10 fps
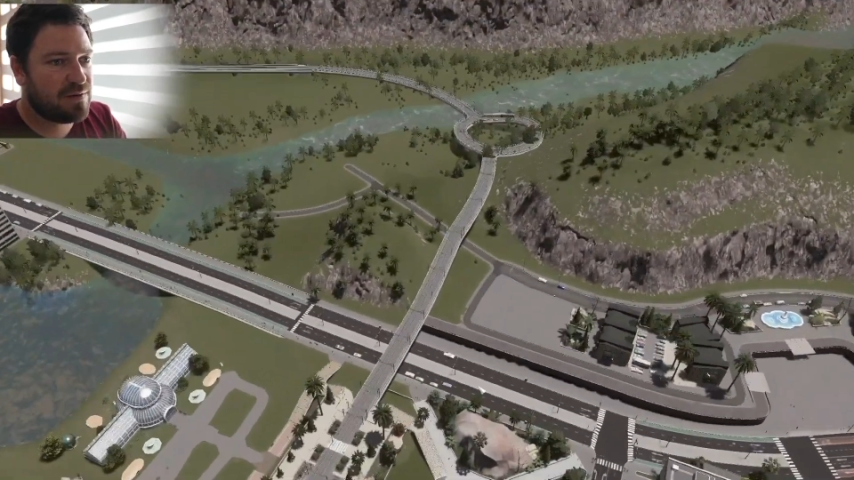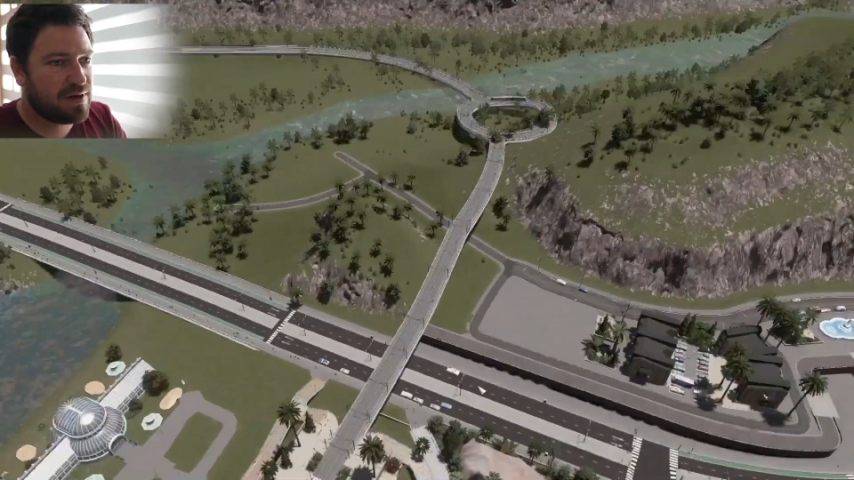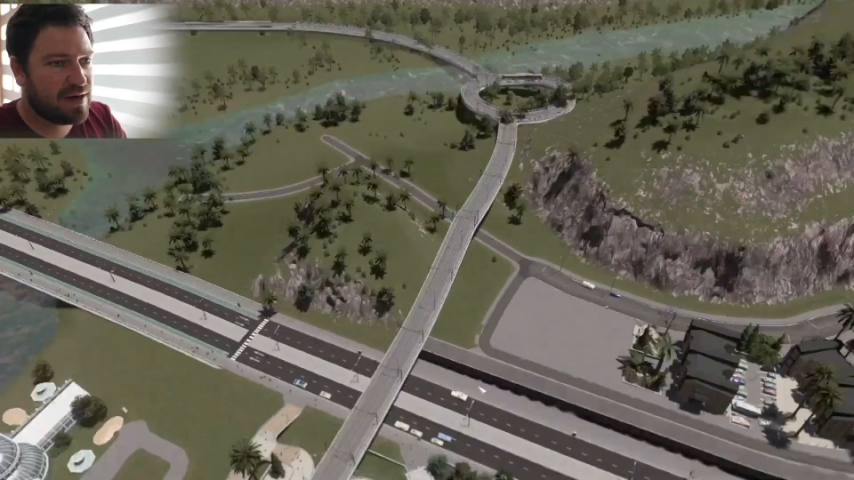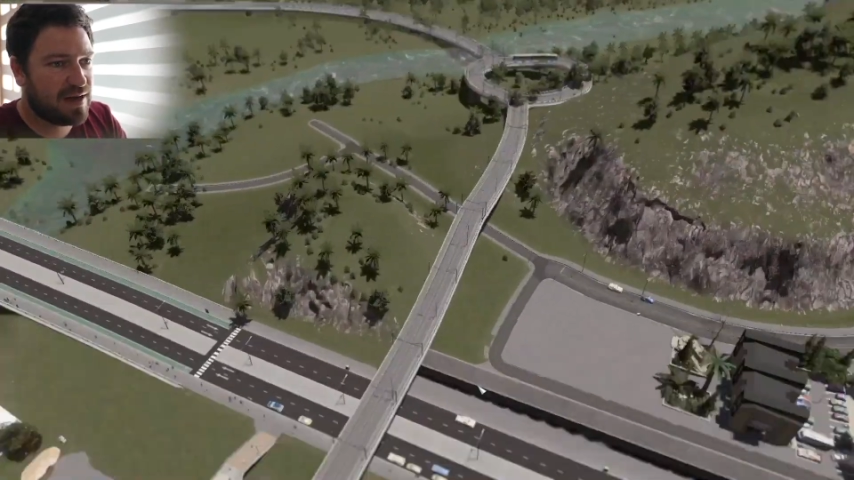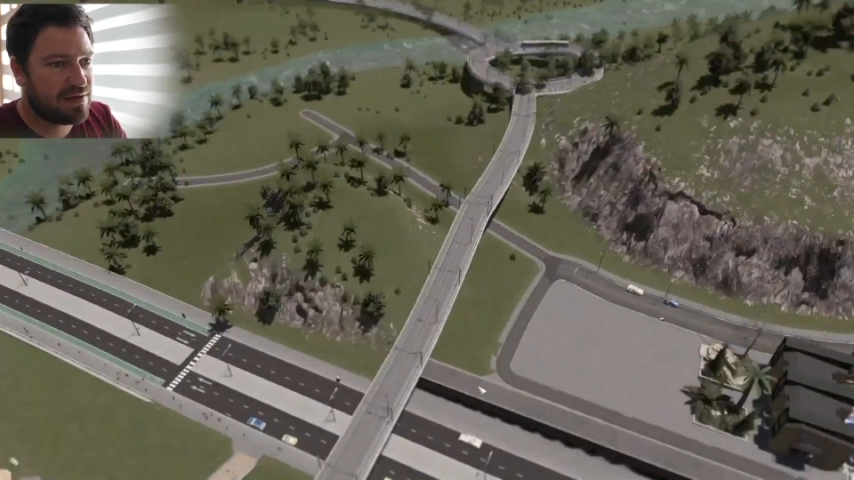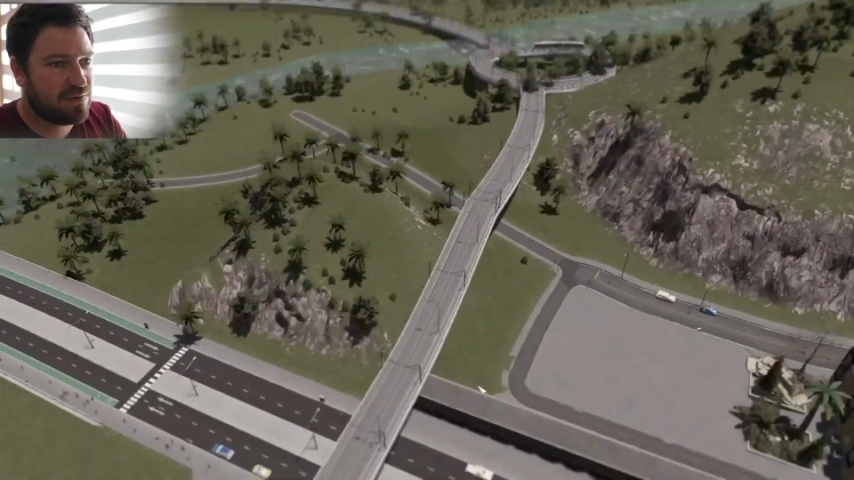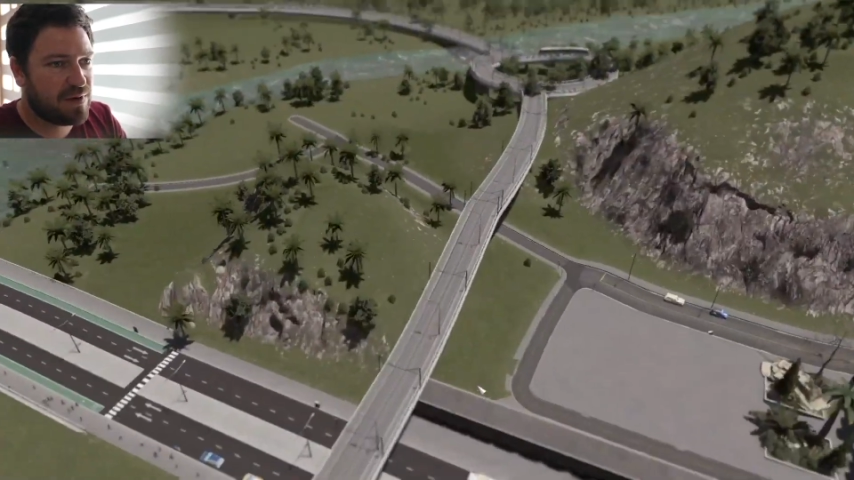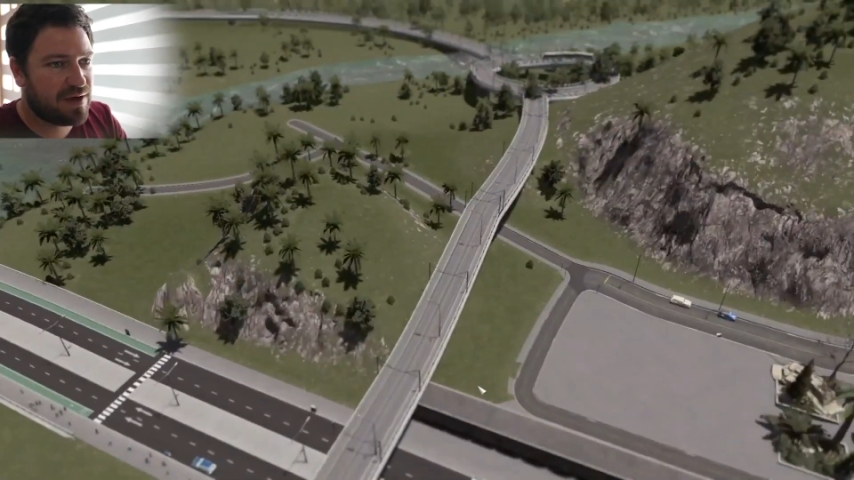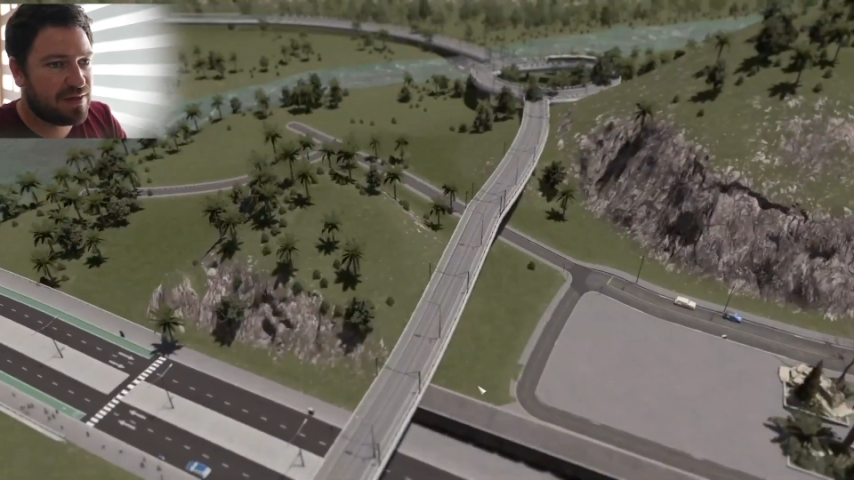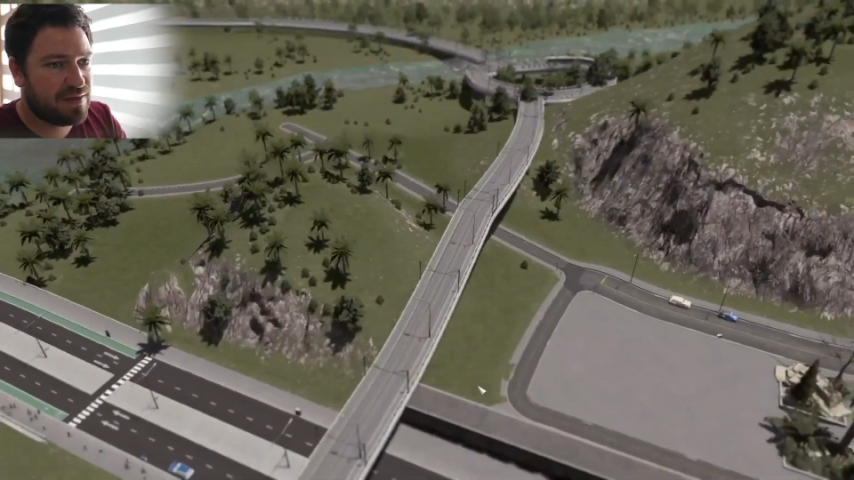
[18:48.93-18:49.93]
quite like the
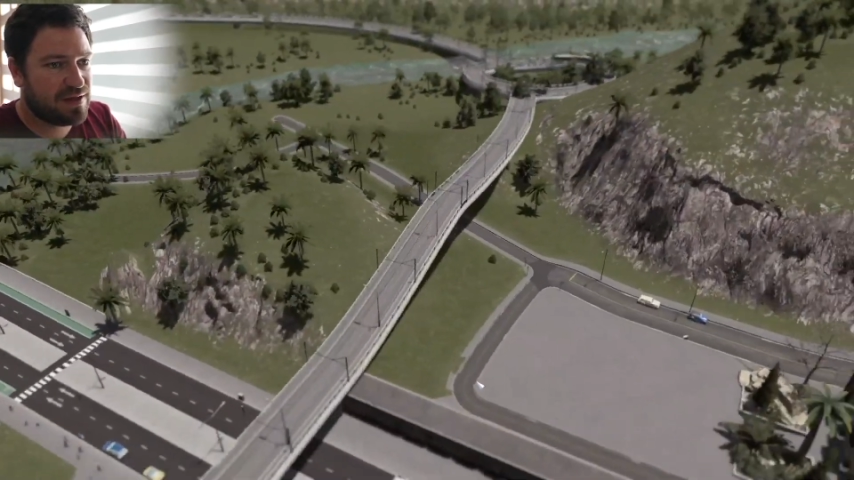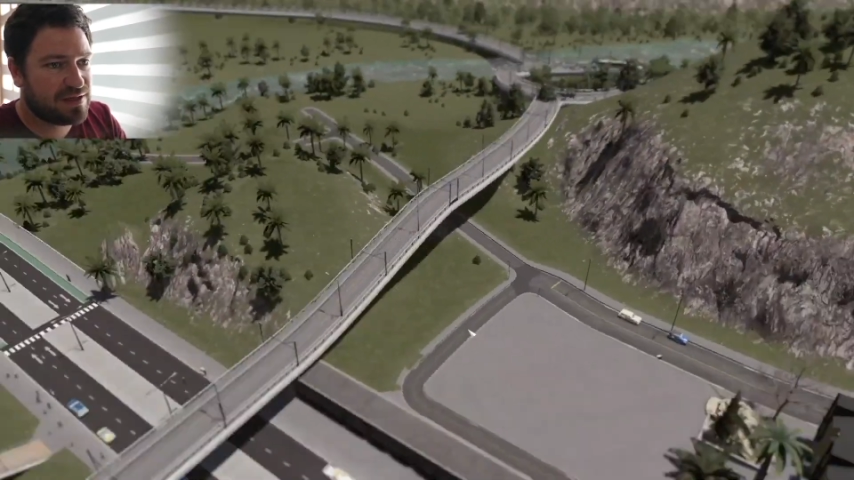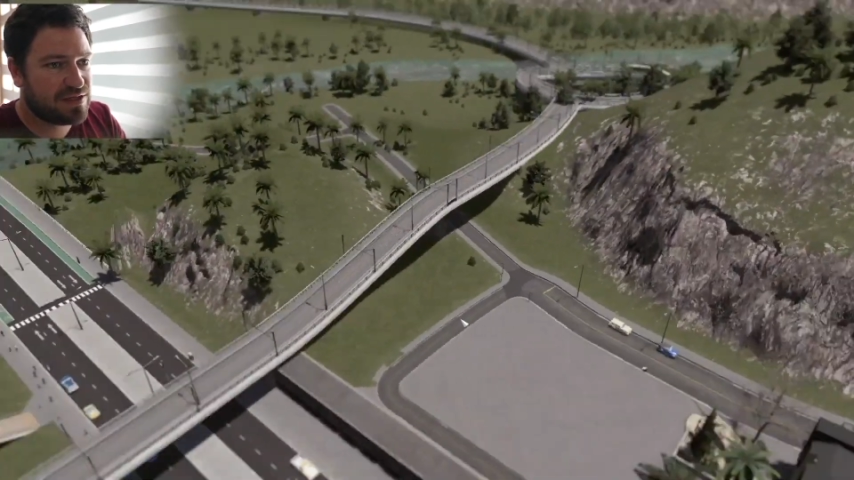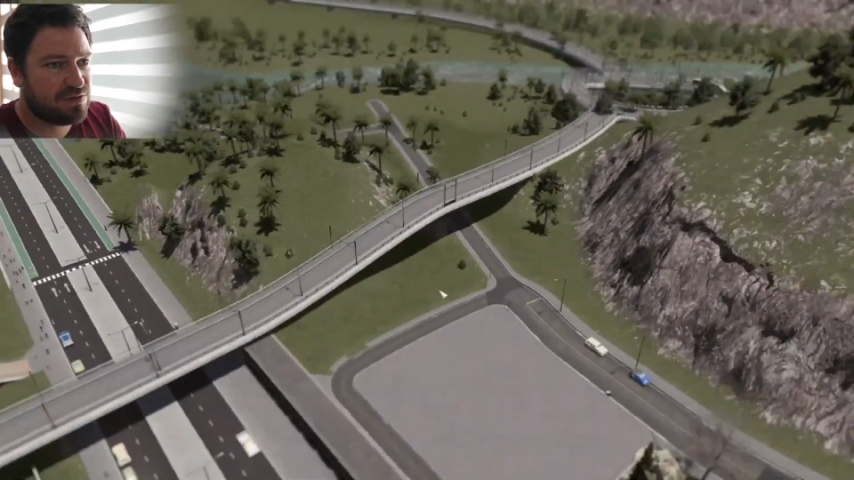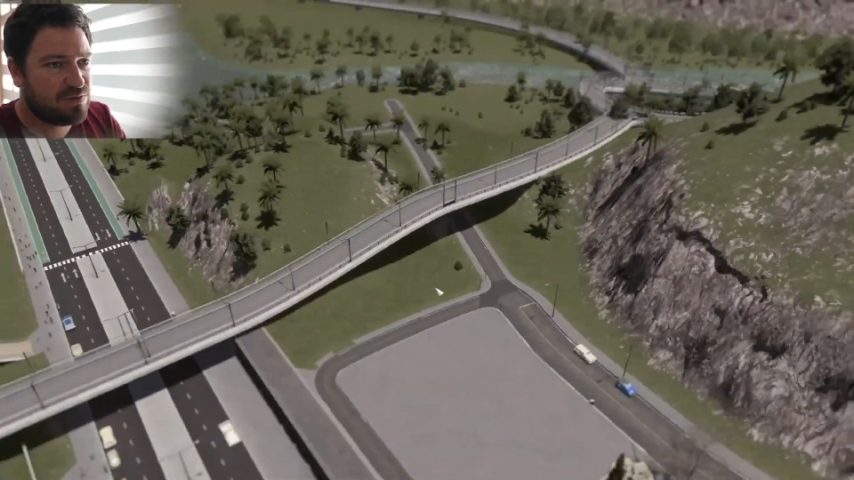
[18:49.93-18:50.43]
way this